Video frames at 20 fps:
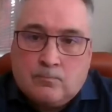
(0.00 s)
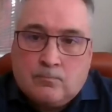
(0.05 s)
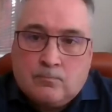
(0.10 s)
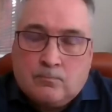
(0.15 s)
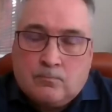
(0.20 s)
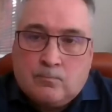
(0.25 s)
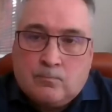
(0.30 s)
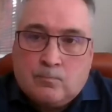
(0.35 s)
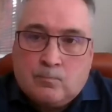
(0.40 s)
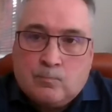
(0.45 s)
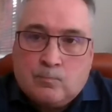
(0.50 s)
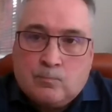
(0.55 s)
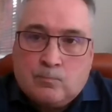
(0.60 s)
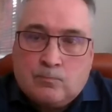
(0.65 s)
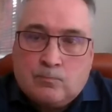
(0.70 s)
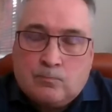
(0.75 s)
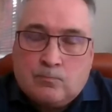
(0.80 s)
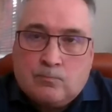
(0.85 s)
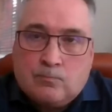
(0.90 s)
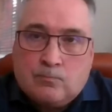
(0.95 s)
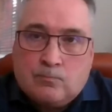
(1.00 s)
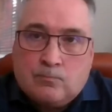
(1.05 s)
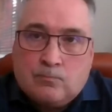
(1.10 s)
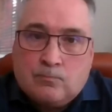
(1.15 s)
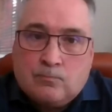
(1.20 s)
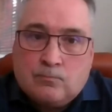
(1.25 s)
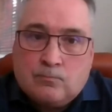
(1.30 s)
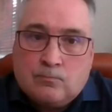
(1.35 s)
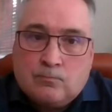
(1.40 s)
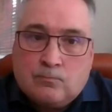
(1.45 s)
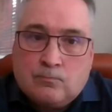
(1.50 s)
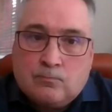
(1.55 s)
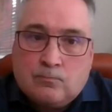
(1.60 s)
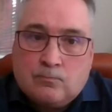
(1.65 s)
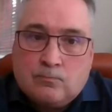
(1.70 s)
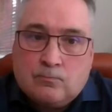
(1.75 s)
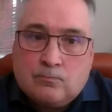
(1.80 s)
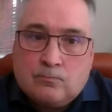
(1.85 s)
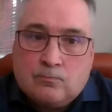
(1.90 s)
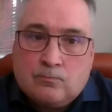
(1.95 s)

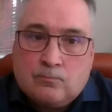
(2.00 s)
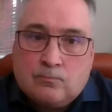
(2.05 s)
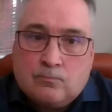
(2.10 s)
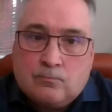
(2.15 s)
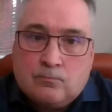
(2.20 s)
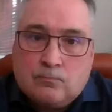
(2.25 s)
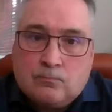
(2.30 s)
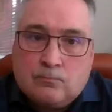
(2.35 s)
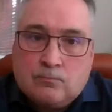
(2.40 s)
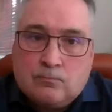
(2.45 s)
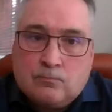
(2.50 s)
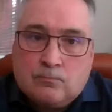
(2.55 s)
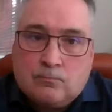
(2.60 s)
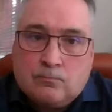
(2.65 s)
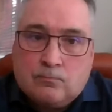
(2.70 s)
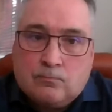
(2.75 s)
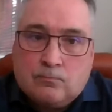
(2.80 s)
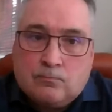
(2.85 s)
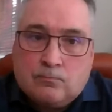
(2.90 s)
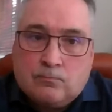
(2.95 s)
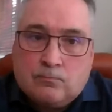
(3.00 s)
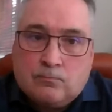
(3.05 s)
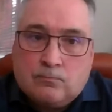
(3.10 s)
No words are spoken by the person on screen.